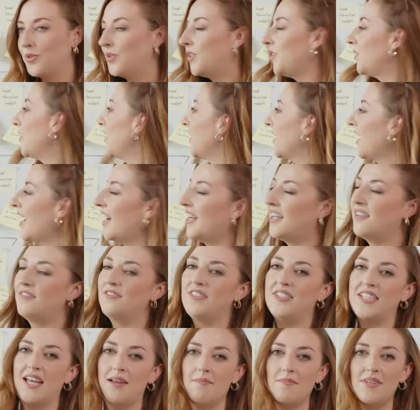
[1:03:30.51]
You can kind
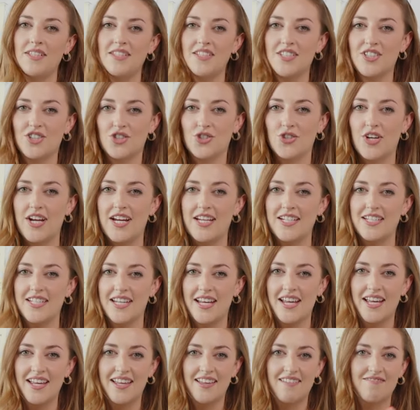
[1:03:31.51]
of demonstrate
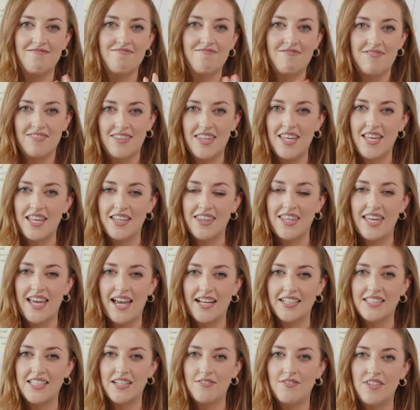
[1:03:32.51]
the
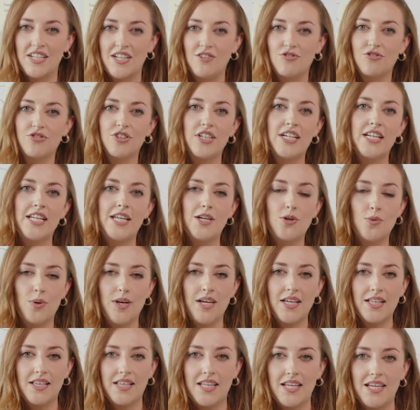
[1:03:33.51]
activity really
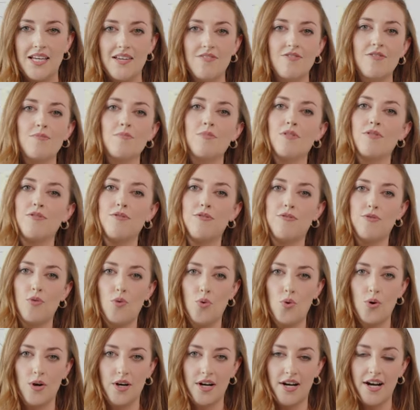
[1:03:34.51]
quickly, even
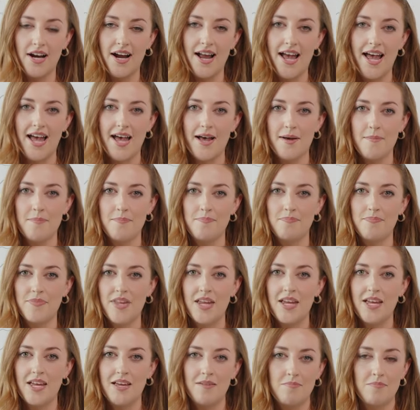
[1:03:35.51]
before
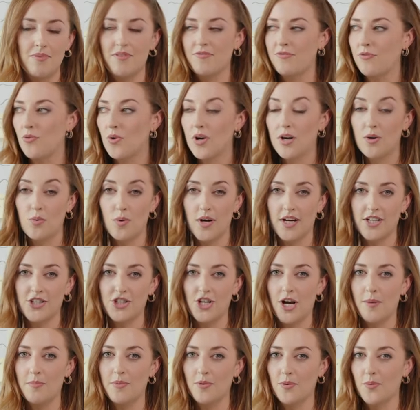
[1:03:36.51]
a
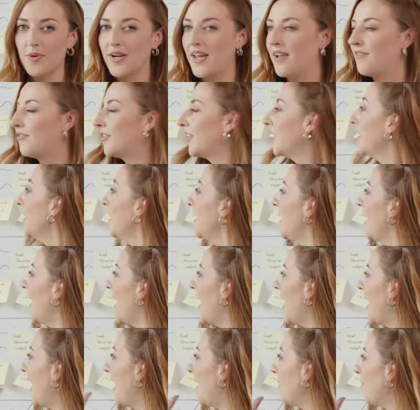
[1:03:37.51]
workshop or whatever,
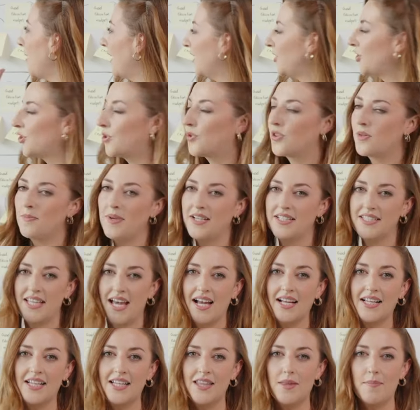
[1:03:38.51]
and show them
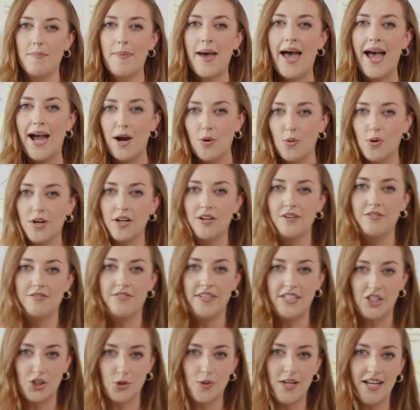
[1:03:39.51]
exactly the power of
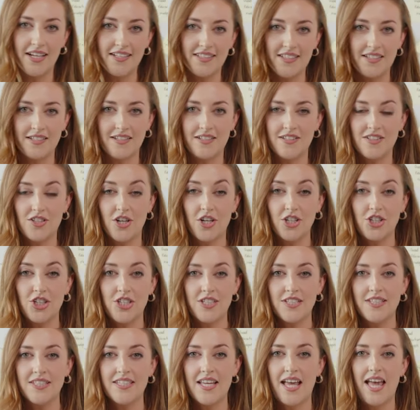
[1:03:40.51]
visualizing
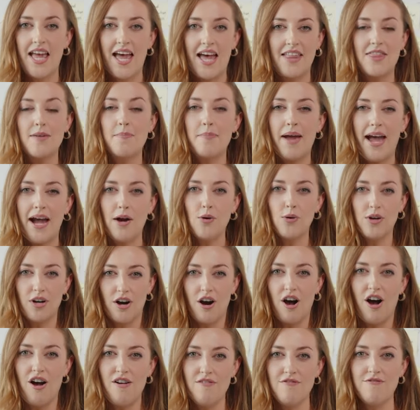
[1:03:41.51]
discussions and the power
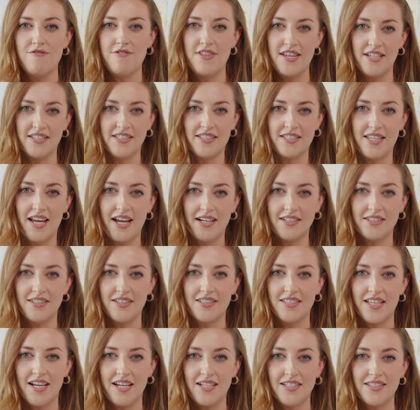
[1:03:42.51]
of this
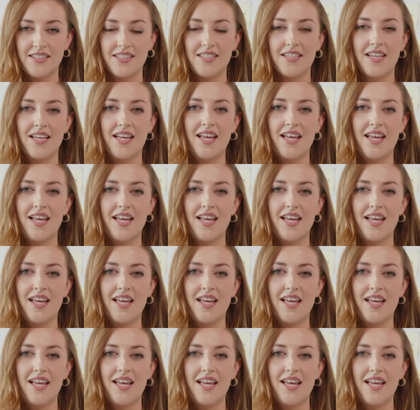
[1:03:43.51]
exercise.